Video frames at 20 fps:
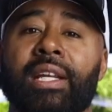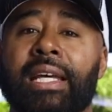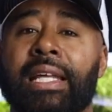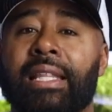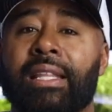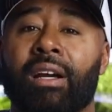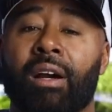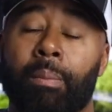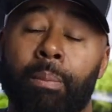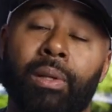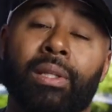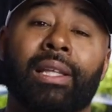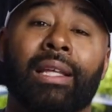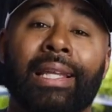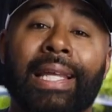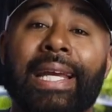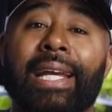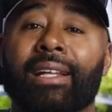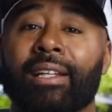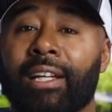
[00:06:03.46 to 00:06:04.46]
and I'll put the
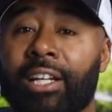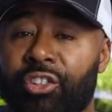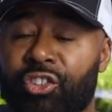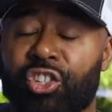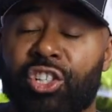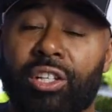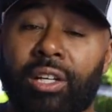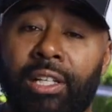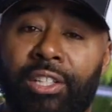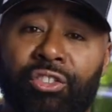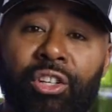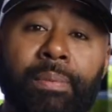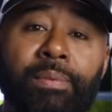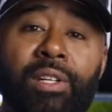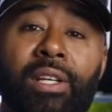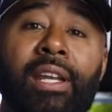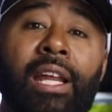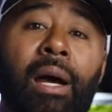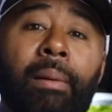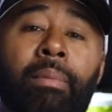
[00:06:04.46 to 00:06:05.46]
link in the
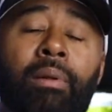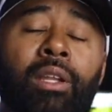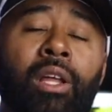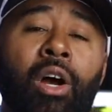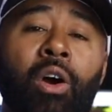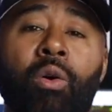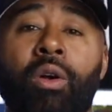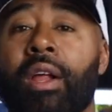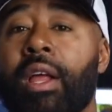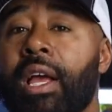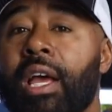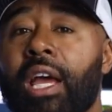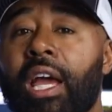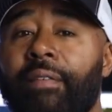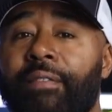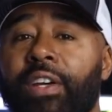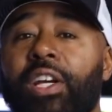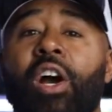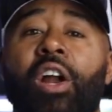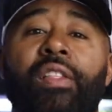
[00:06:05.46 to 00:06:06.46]
description down below.
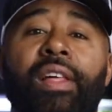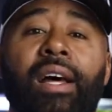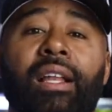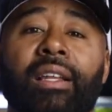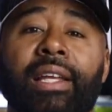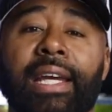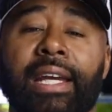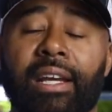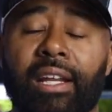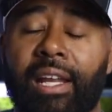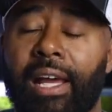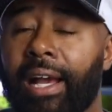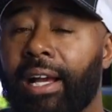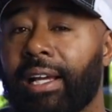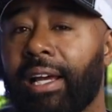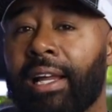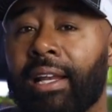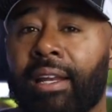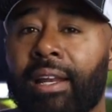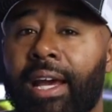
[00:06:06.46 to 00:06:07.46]
If you go to that link and
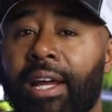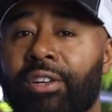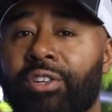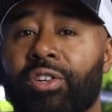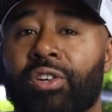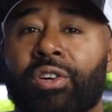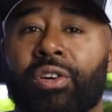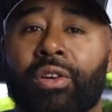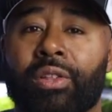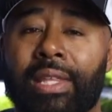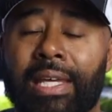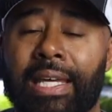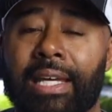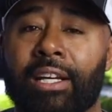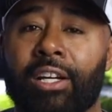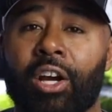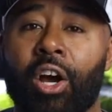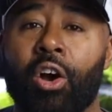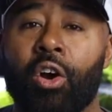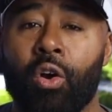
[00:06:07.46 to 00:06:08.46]
enter the
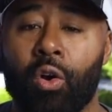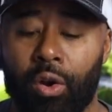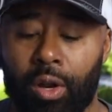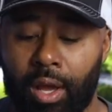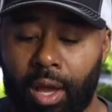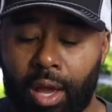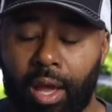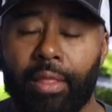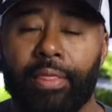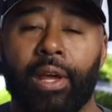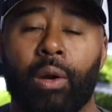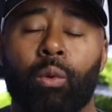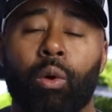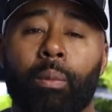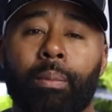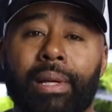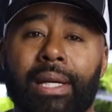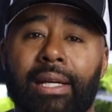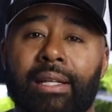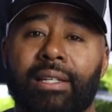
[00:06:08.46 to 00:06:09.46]
code, there will
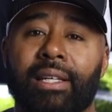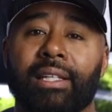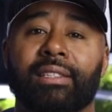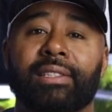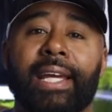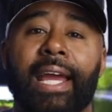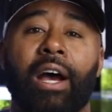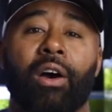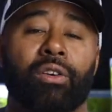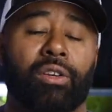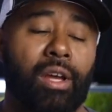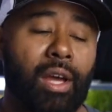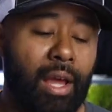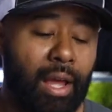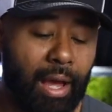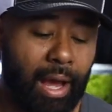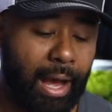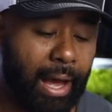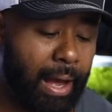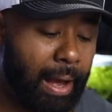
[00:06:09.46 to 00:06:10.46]
be a discount.
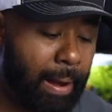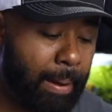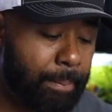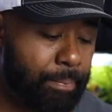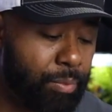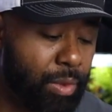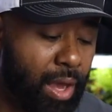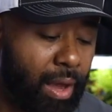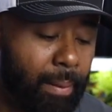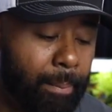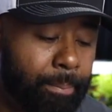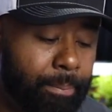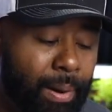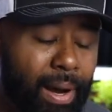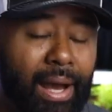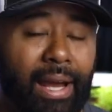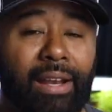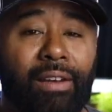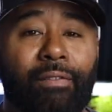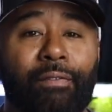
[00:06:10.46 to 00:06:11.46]

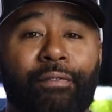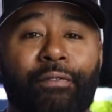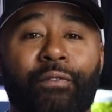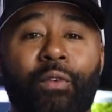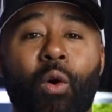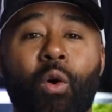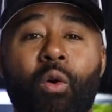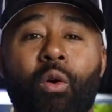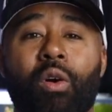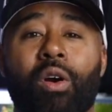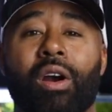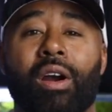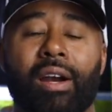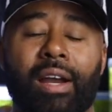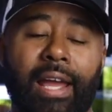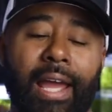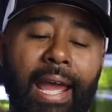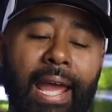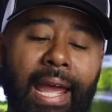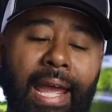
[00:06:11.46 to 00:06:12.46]
But for
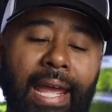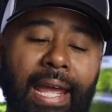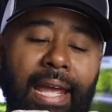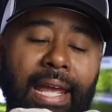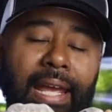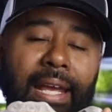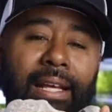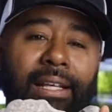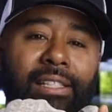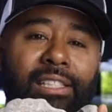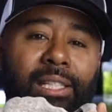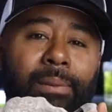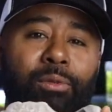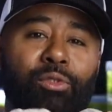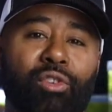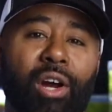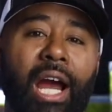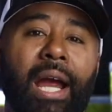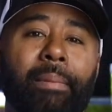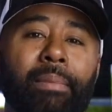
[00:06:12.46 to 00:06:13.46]
a
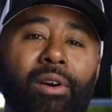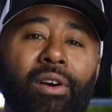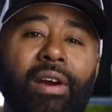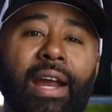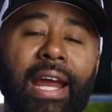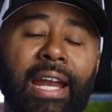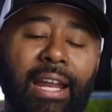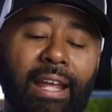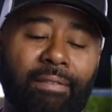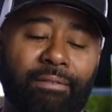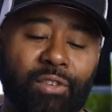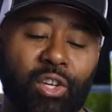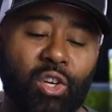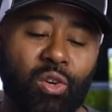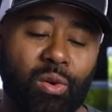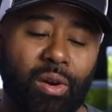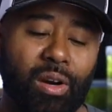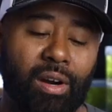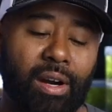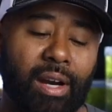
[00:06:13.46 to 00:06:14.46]
subscriber and a
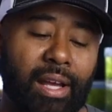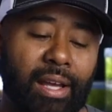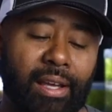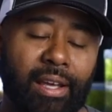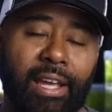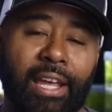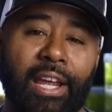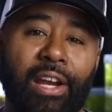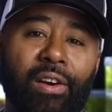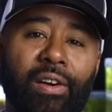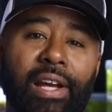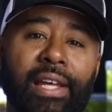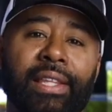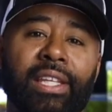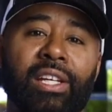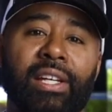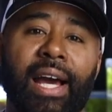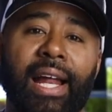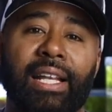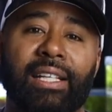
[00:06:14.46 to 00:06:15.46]
viewer here in the
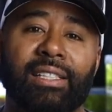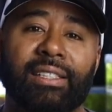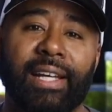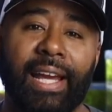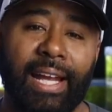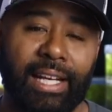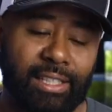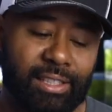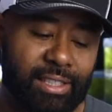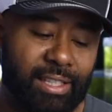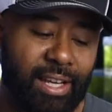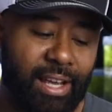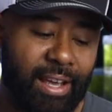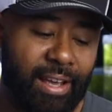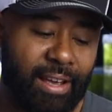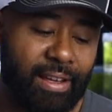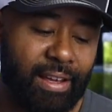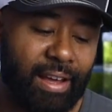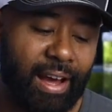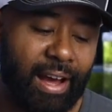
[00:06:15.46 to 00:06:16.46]
United States,
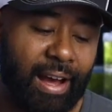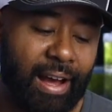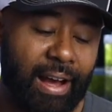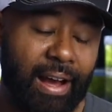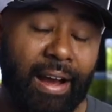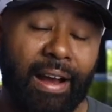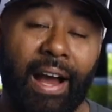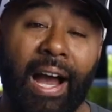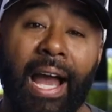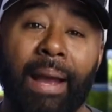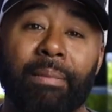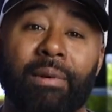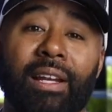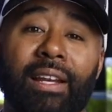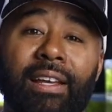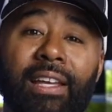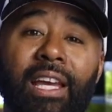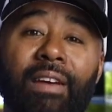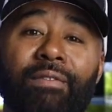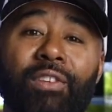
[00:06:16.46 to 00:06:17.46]
I'm going
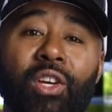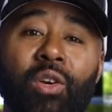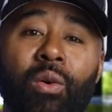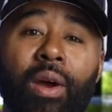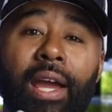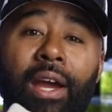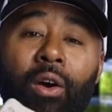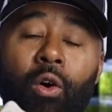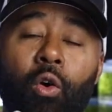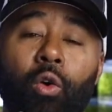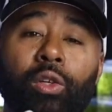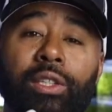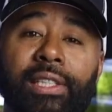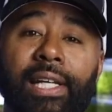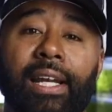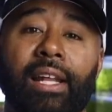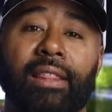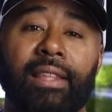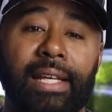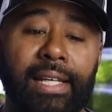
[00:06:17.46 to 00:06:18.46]
to give you a whole
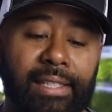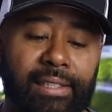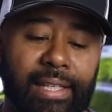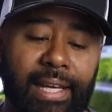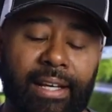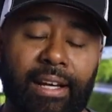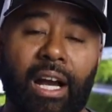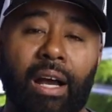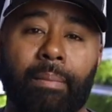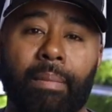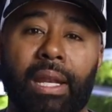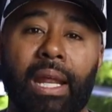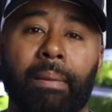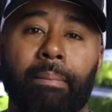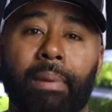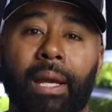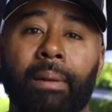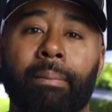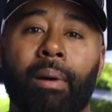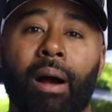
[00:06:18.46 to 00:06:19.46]
set of these. They come in a
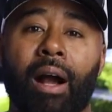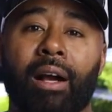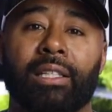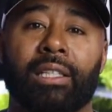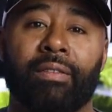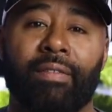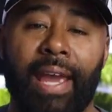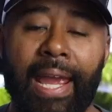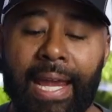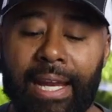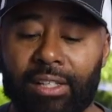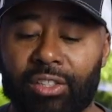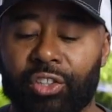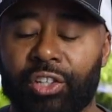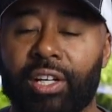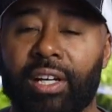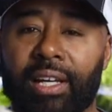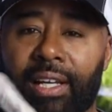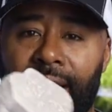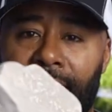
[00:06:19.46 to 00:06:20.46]
big box of 8, so you're
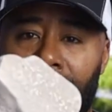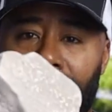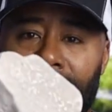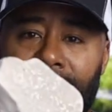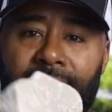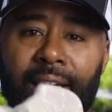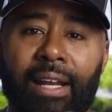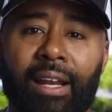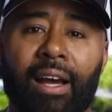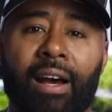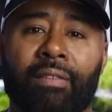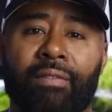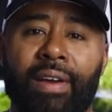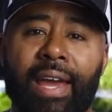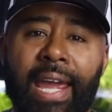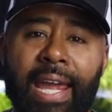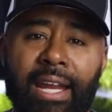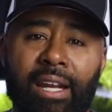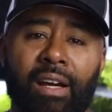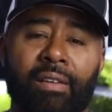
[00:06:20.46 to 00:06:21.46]
going to get a set of
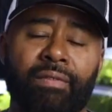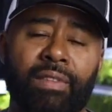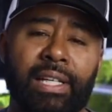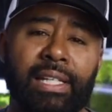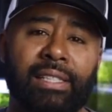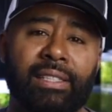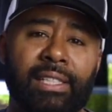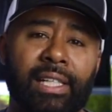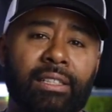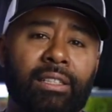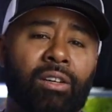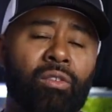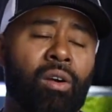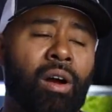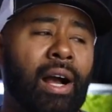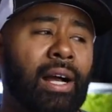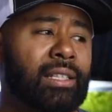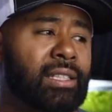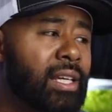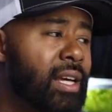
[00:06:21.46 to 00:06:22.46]
8 of these cichlid
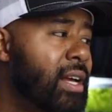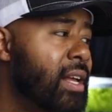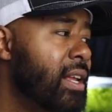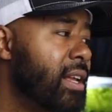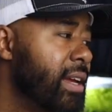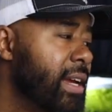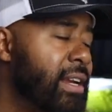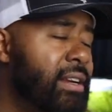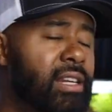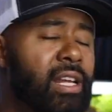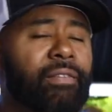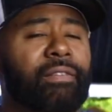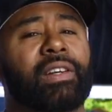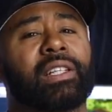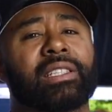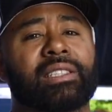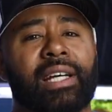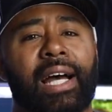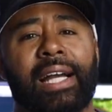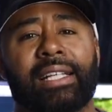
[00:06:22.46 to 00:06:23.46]
rocks in
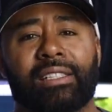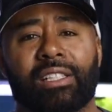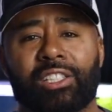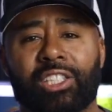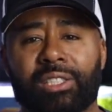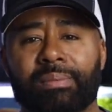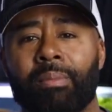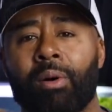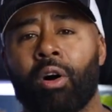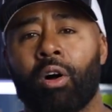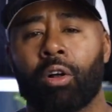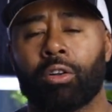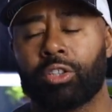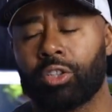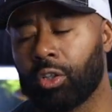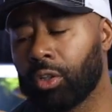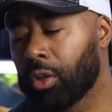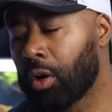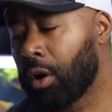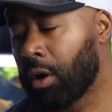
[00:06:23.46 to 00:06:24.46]
different sizes, small
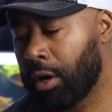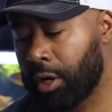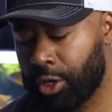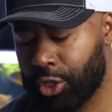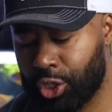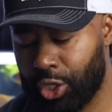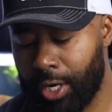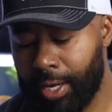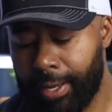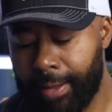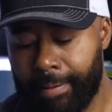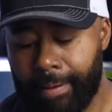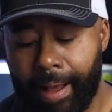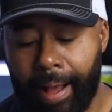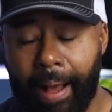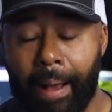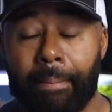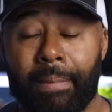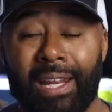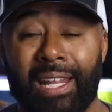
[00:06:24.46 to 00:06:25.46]
to large,
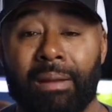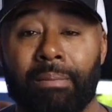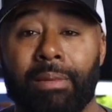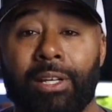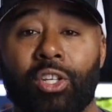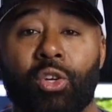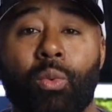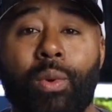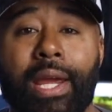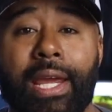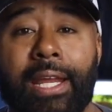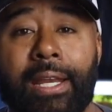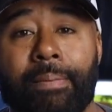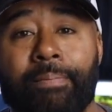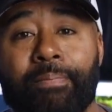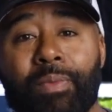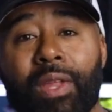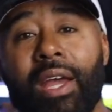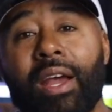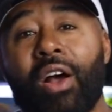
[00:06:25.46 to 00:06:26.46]
and in between.
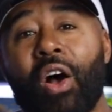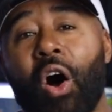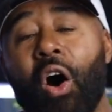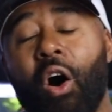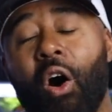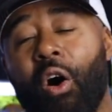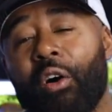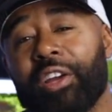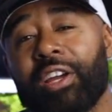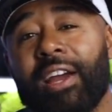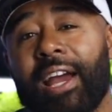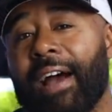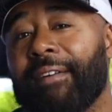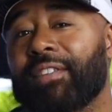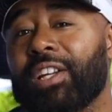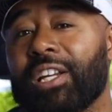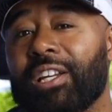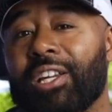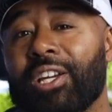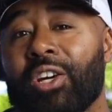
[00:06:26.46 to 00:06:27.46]
All you have
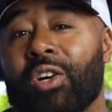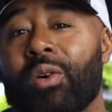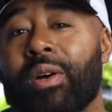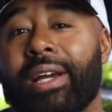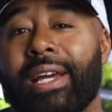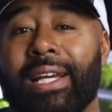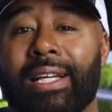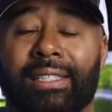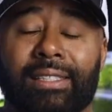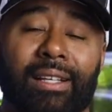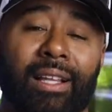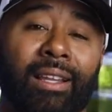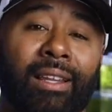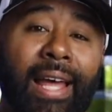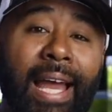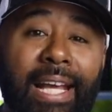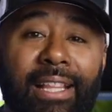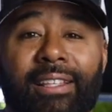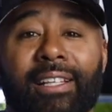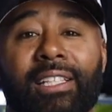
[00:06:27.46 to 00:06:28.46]
to do is
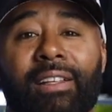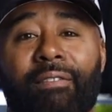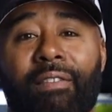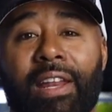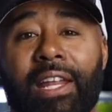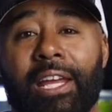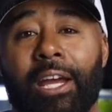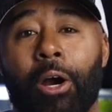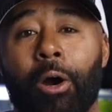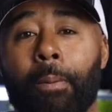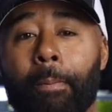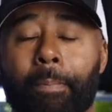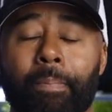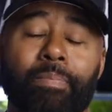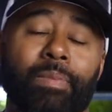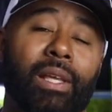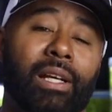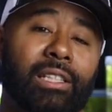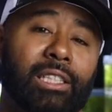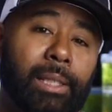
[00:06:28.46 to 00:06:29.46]
like this video,
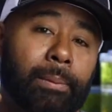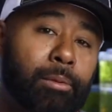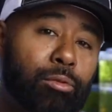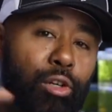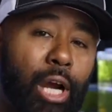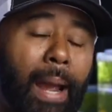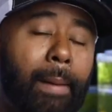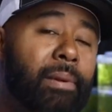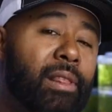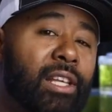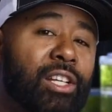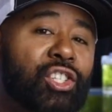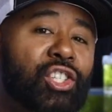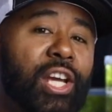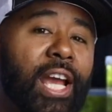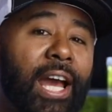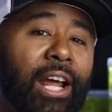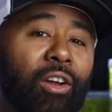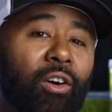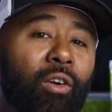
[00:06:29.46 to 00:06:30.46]
subscribe to this
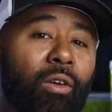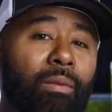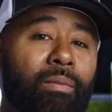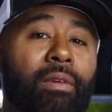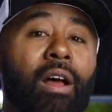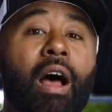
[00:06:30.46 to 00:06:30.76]
channel,